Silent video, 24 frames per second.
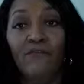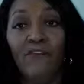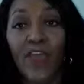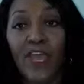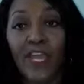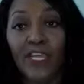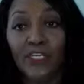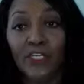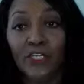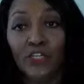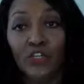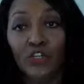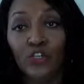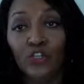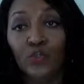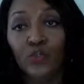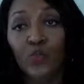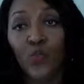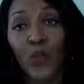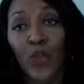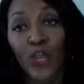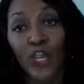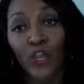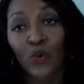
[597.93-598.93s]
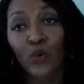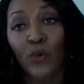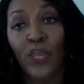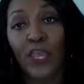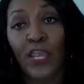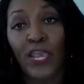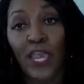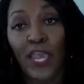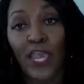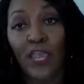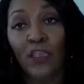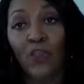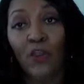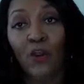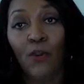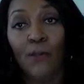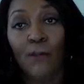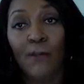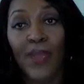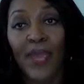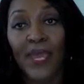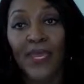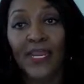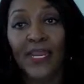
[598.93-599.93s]
vendors where you could get
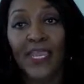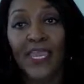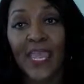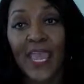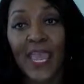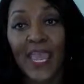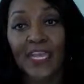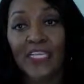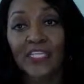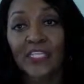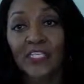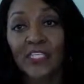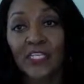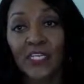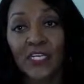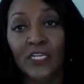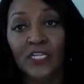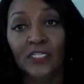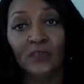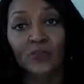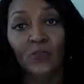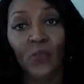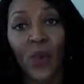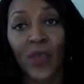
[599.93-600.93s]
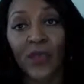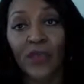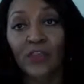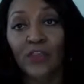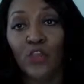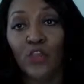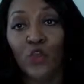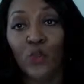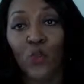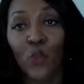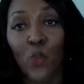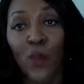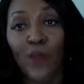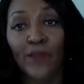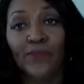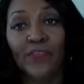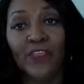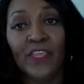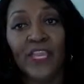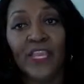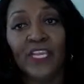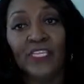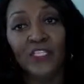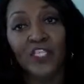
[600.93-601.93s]
your medications, whether you
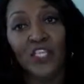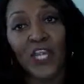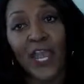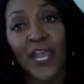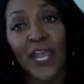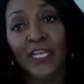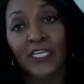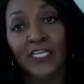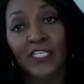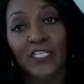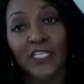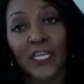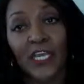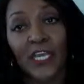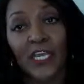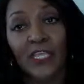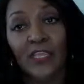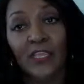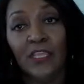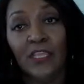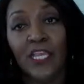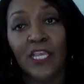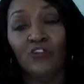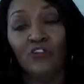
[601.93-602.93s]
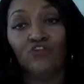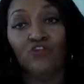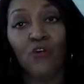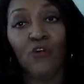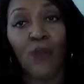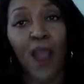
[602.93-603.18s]
want the injection, the